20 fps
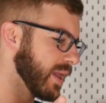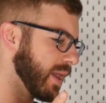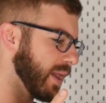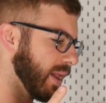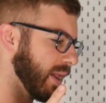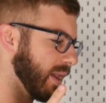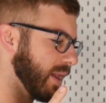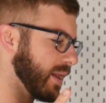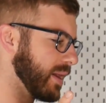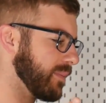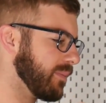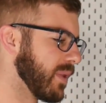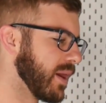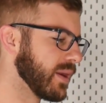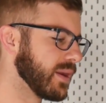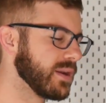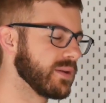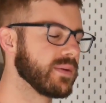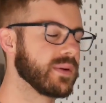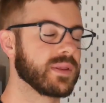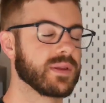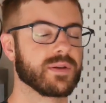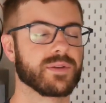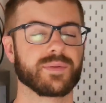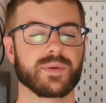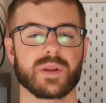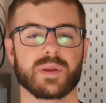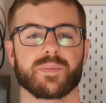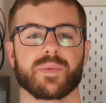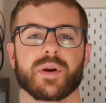uh, monitoring their
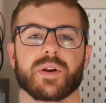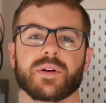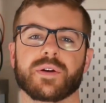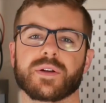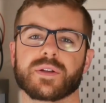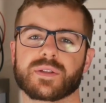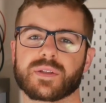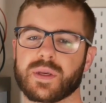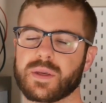3D printers.